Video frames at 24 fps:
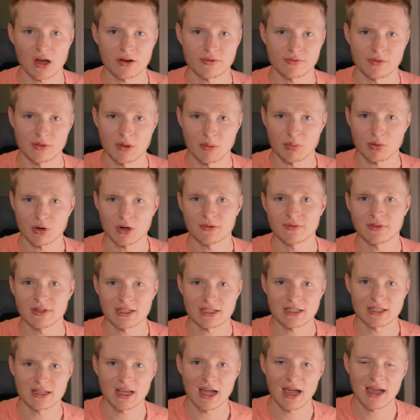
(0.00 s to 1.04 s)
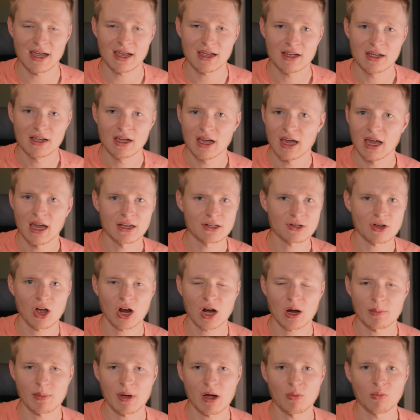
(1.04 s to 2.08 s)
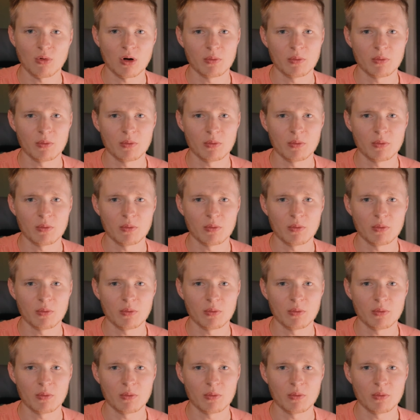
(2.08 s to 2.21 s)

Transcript: on from the previous day and talk about